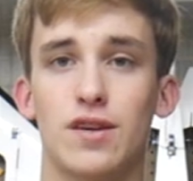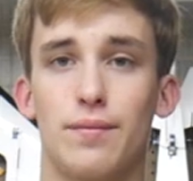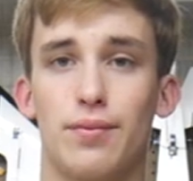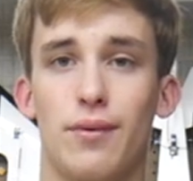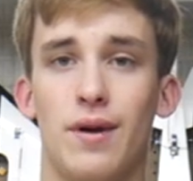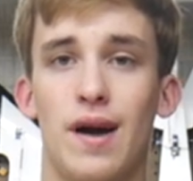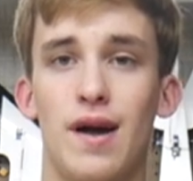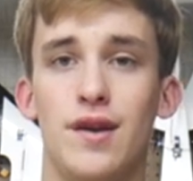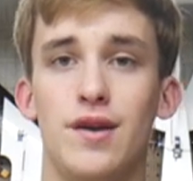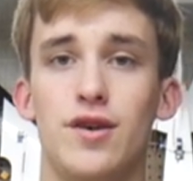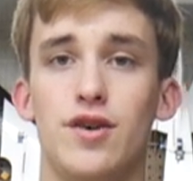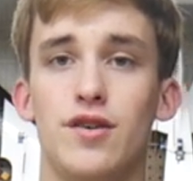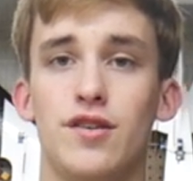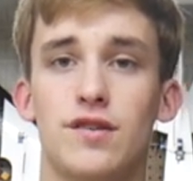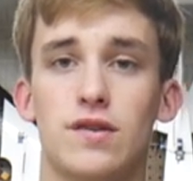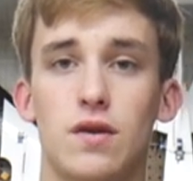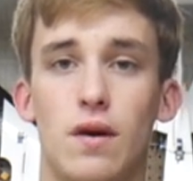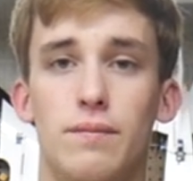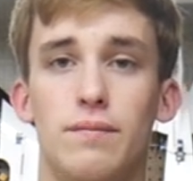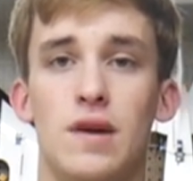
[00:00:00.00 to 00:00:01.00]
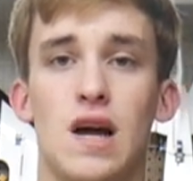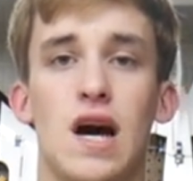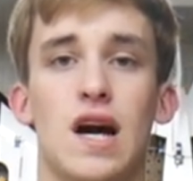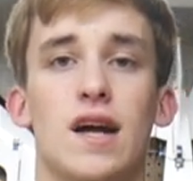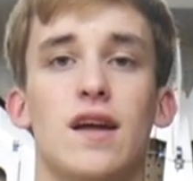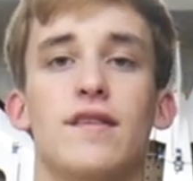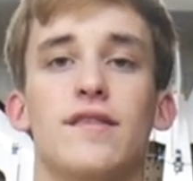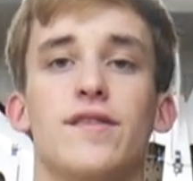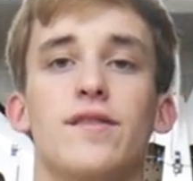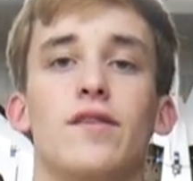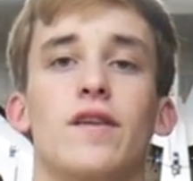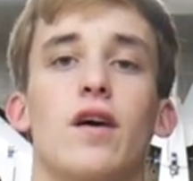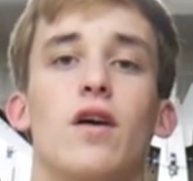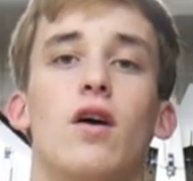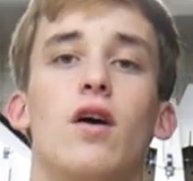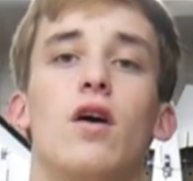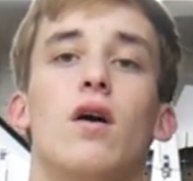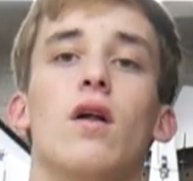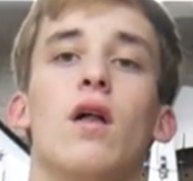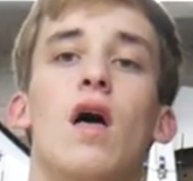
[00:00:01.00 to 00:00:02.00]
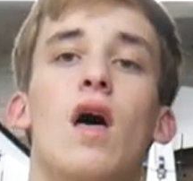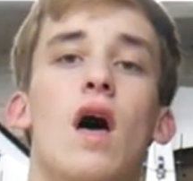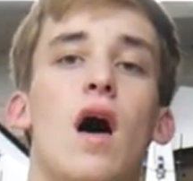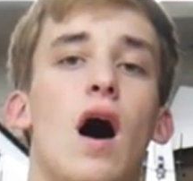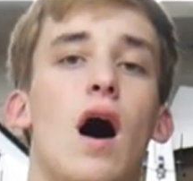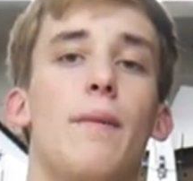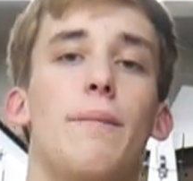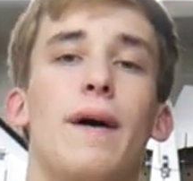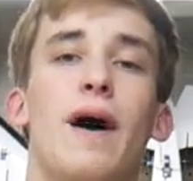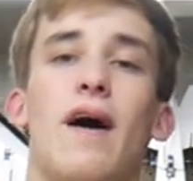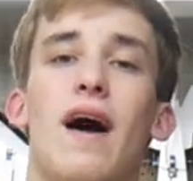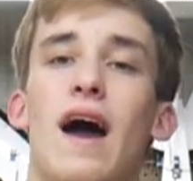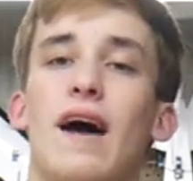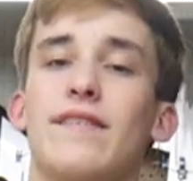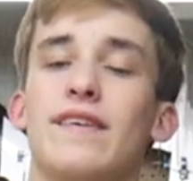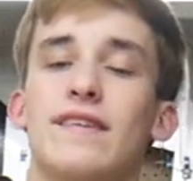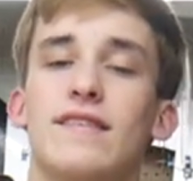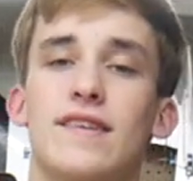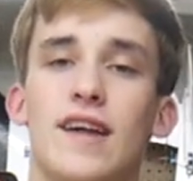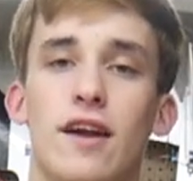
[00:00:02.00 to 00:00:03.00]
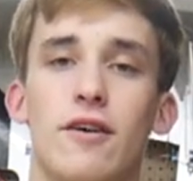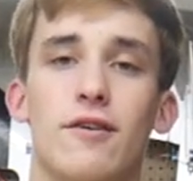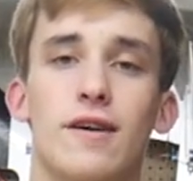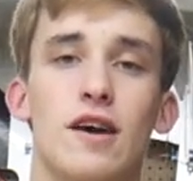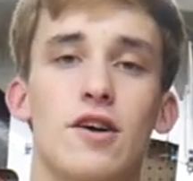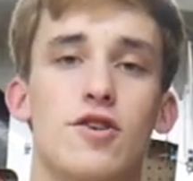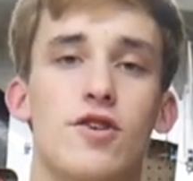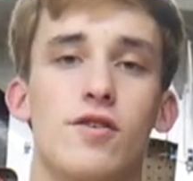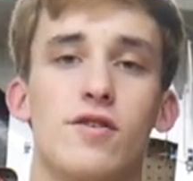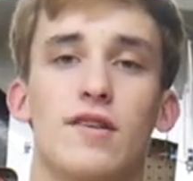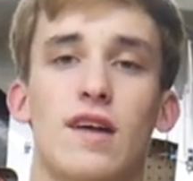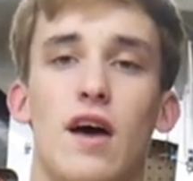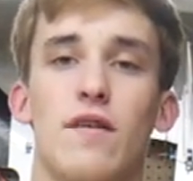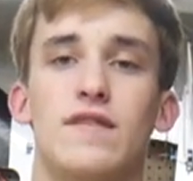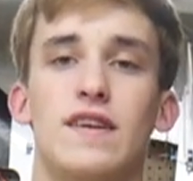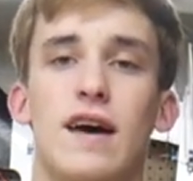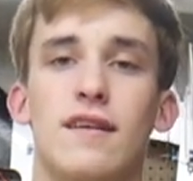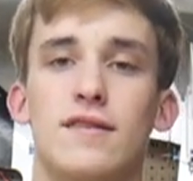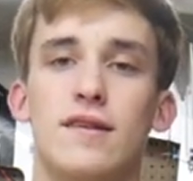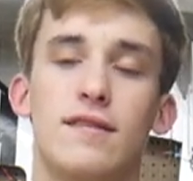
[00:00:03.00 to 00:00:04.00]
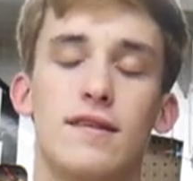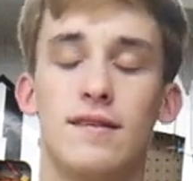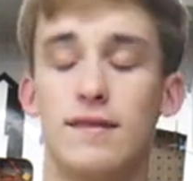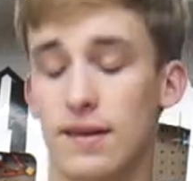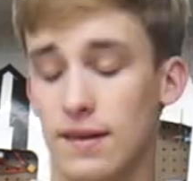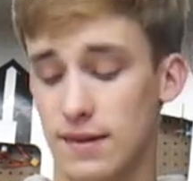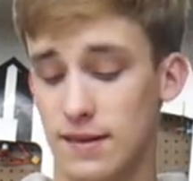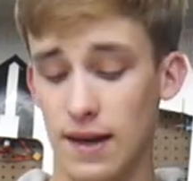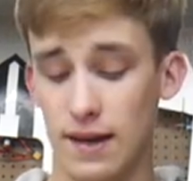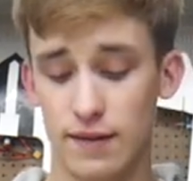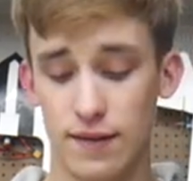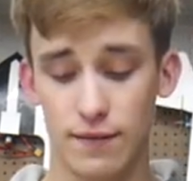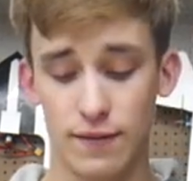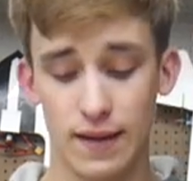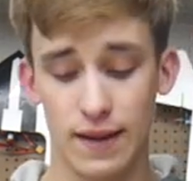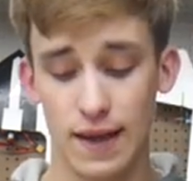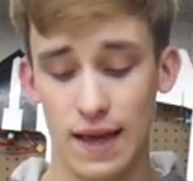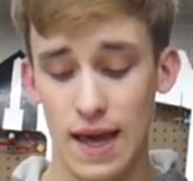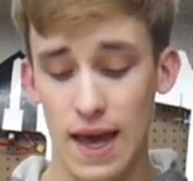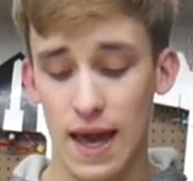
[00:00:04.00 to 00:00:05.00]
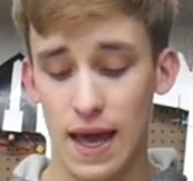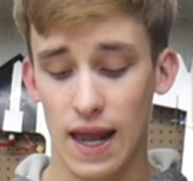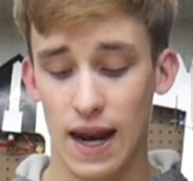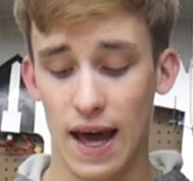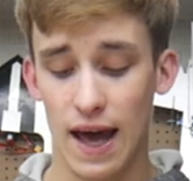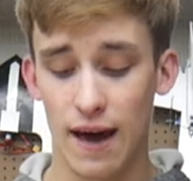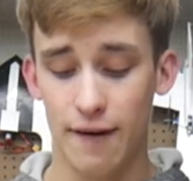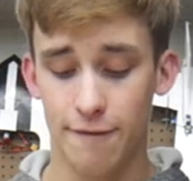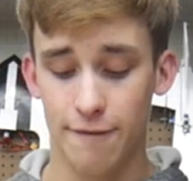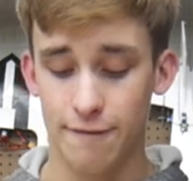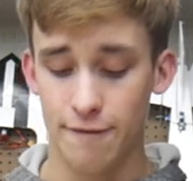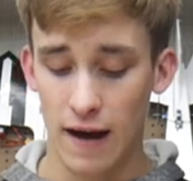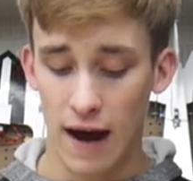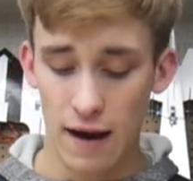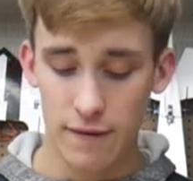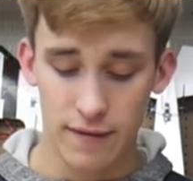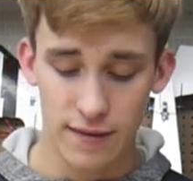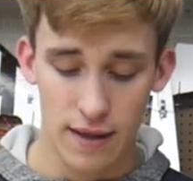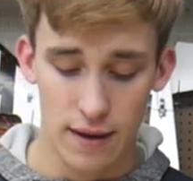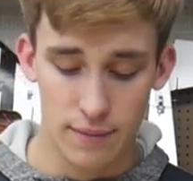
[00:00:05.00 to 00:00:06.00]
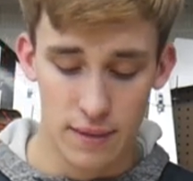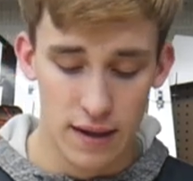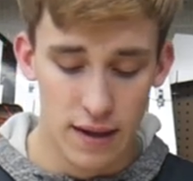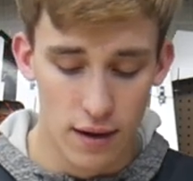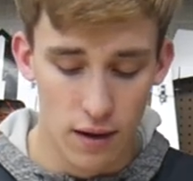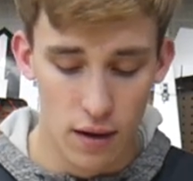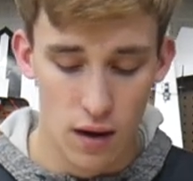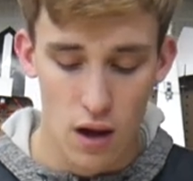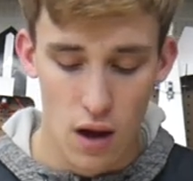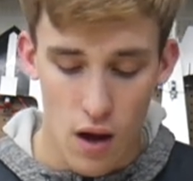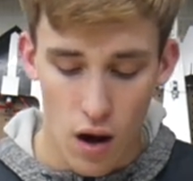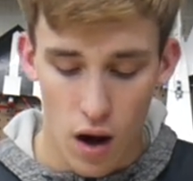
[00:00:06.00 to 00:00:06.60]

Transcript: brand new, so I'm not concerned at all about having centering issues. I've tested these extensively, and I have five of them here.